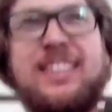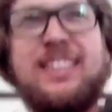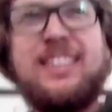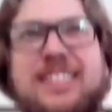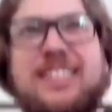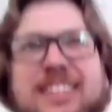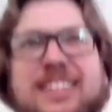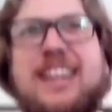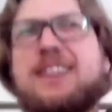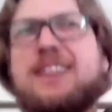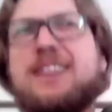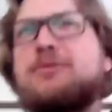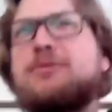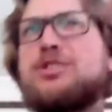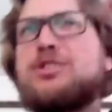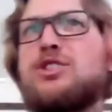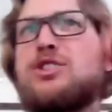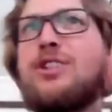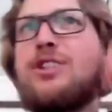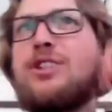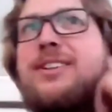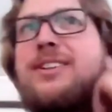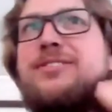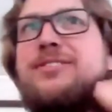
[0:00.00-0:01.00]
not sure
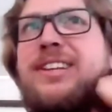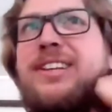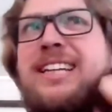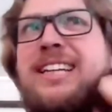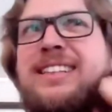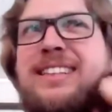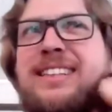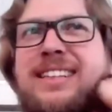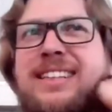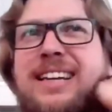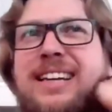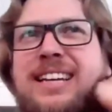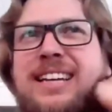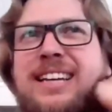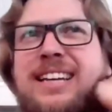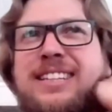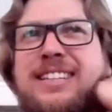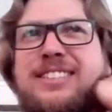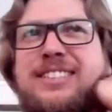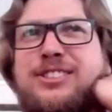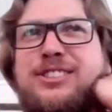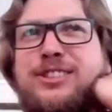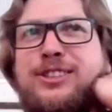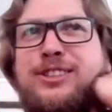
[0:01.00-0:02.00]
if that
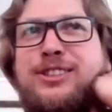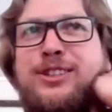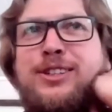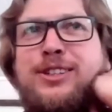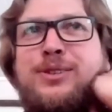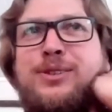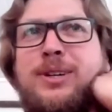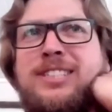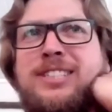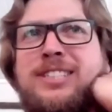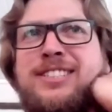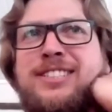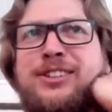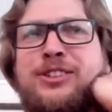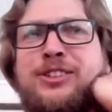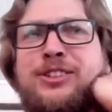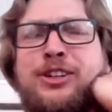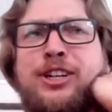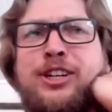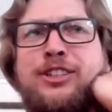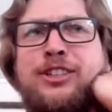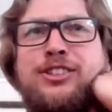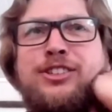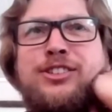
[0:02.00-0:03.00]
answered your question or
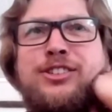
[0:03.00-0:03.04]
not.